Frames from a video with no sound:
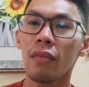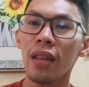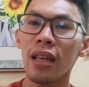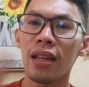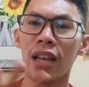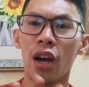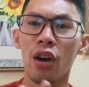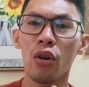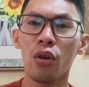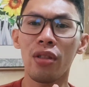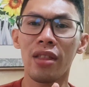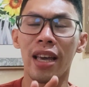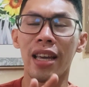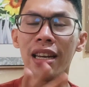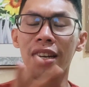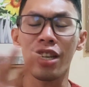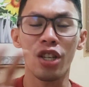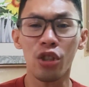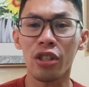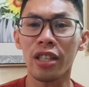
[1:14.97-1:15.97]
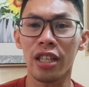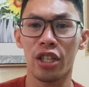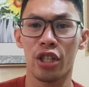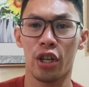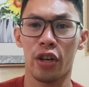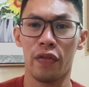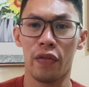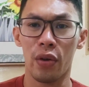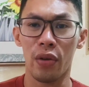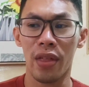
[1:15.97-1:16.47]
Now, on the initial
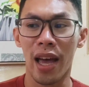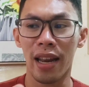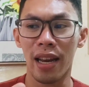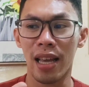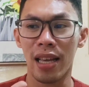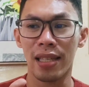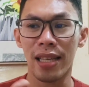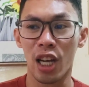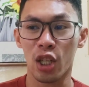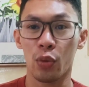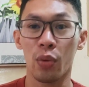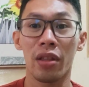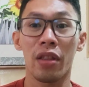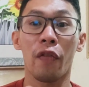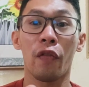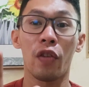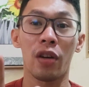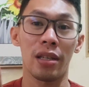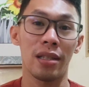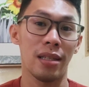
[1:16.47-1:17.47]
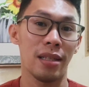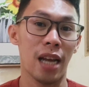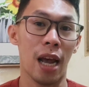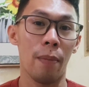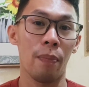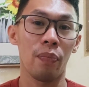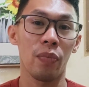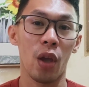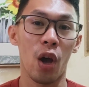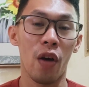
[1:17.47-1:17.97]
interview, that is actually the first
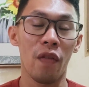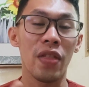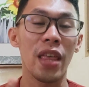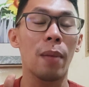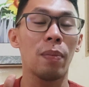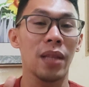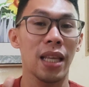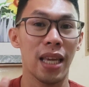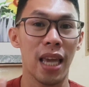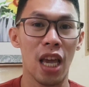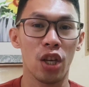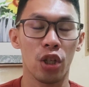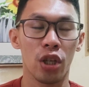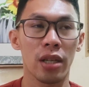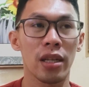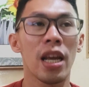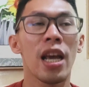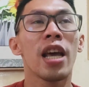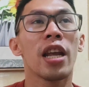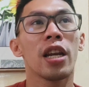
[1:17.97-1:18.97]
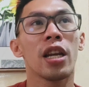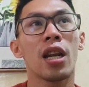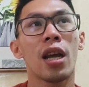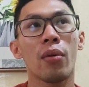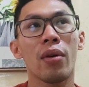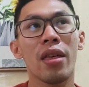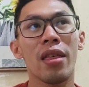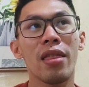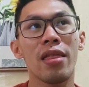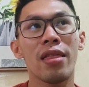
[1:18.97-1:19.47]
step of the application.
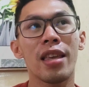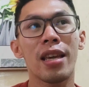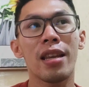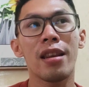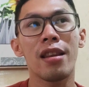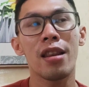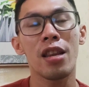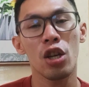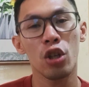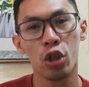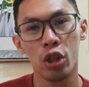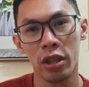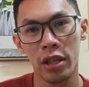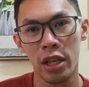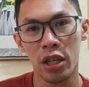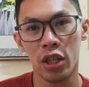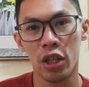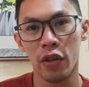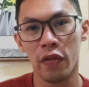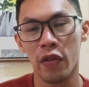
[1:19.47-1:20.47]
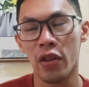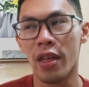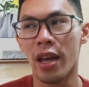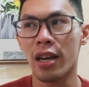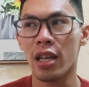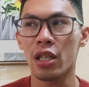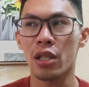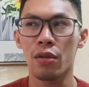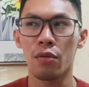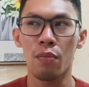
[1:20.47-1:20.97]
Now, in the initial interview,
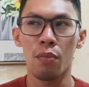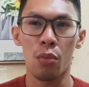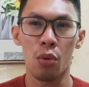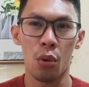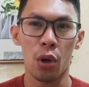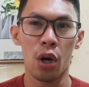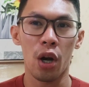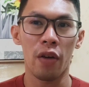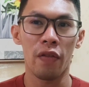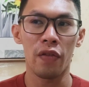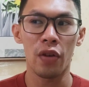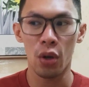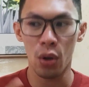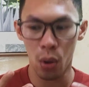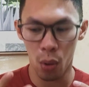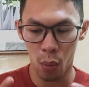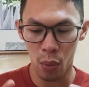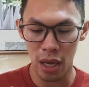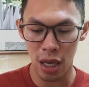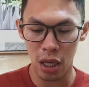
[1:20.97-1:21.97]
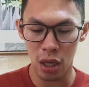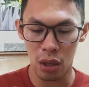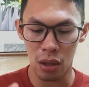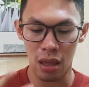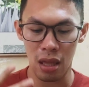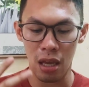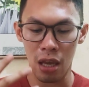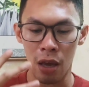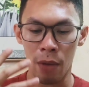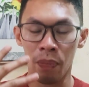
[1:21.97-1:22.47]
that is more of knowing
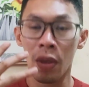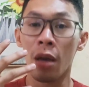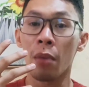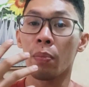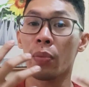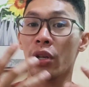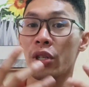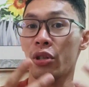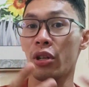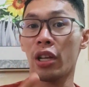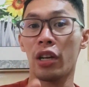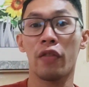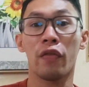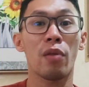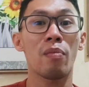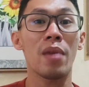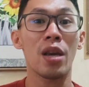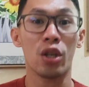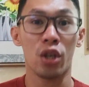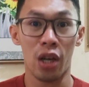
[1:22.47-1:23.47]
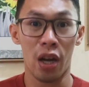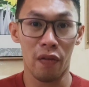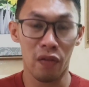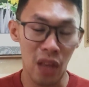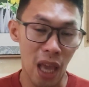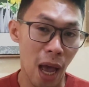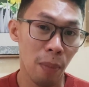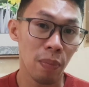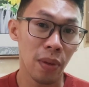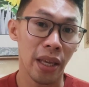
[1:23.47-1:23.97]
the personal information of
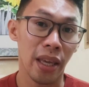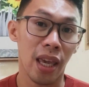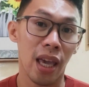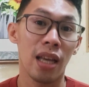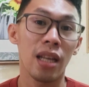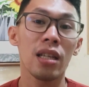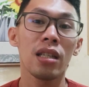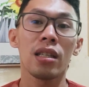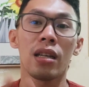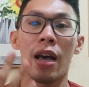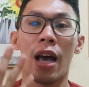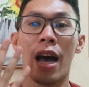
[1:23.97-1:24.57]
the applicant